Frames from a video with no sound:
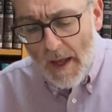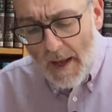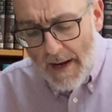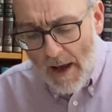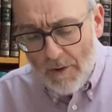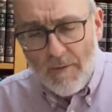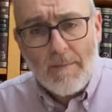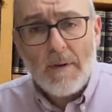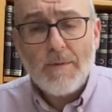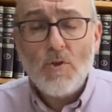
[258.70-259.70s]
Now, the
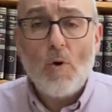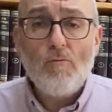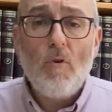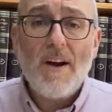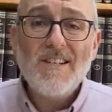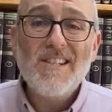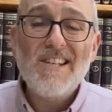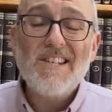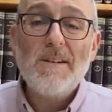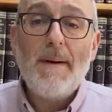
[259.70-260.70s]
Rambam did not write a
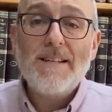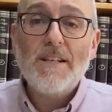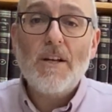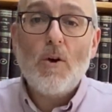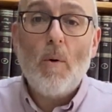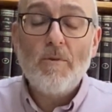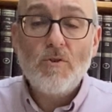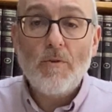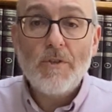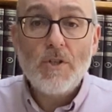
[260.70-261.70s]
systematic
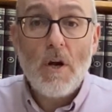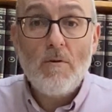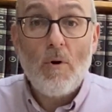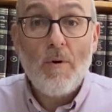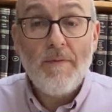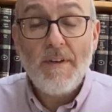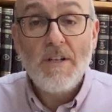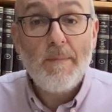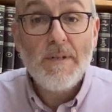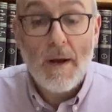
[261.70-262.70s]
commentary on the Torah, or if he
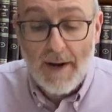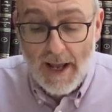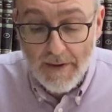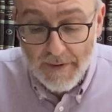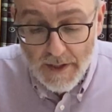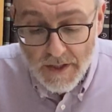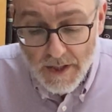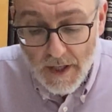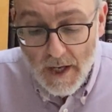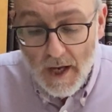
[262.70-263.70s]
did, we don't have it.
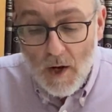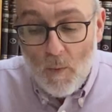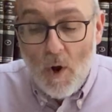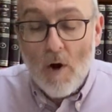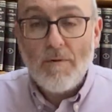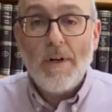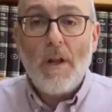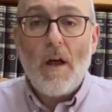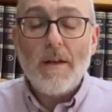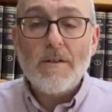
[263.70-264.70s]
We are
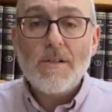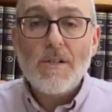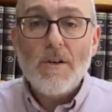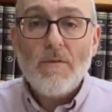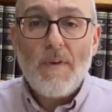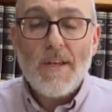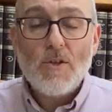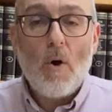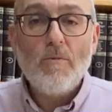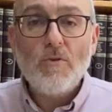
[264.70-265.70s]
reliant for his
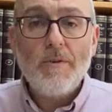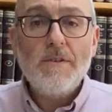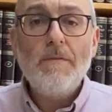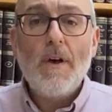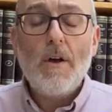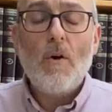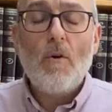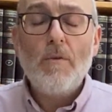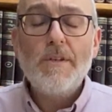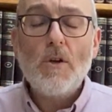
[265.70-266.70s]
commentary
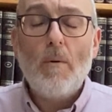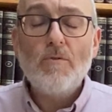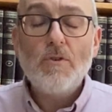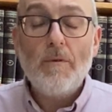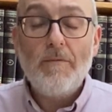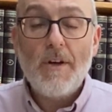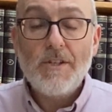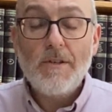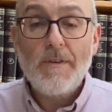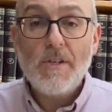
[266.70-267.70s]
on his commentary on
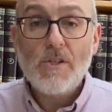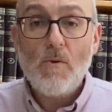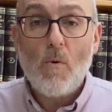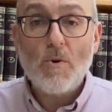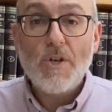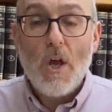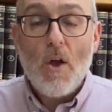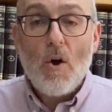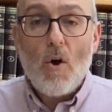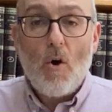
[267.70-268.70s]
verses of this sort
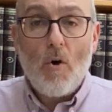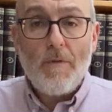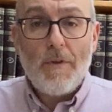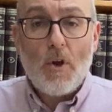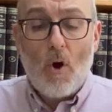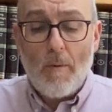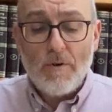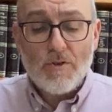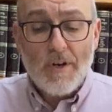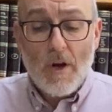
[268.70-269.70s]
on the
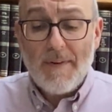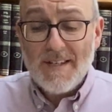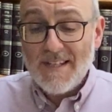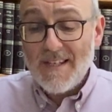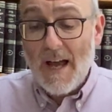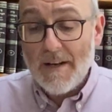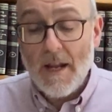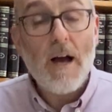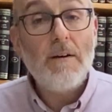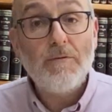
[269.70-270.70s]
commentary of his son
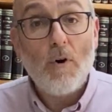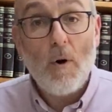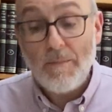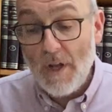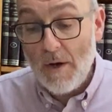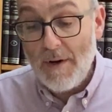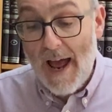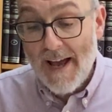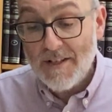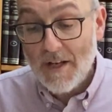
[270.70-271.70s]
Avraham, known
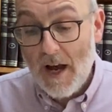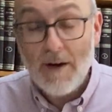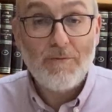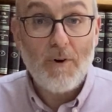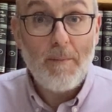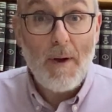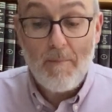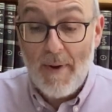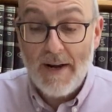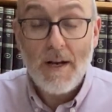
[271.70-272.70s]
as Avram
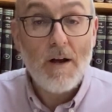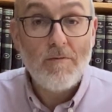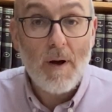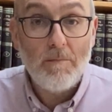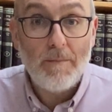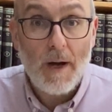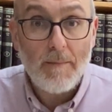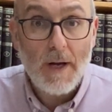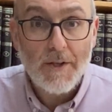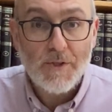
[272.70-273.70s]
ben
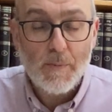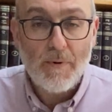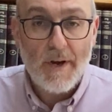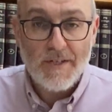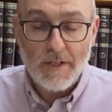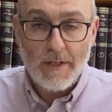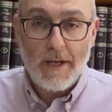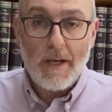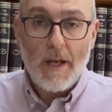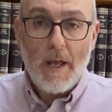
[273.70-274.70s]
Harambam, unsurprisingly.